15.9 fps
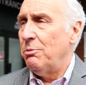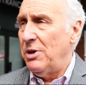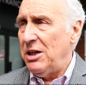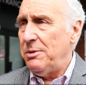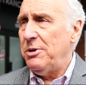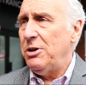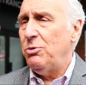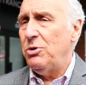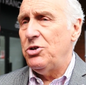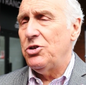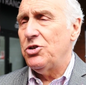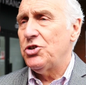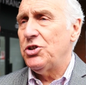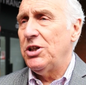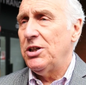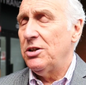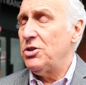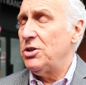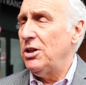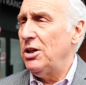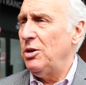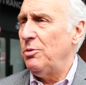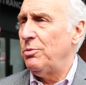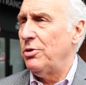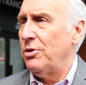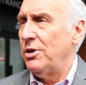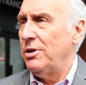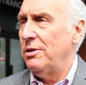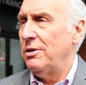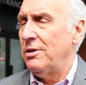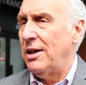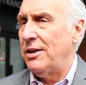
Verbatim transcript: Maybe we're just seeing a turning point.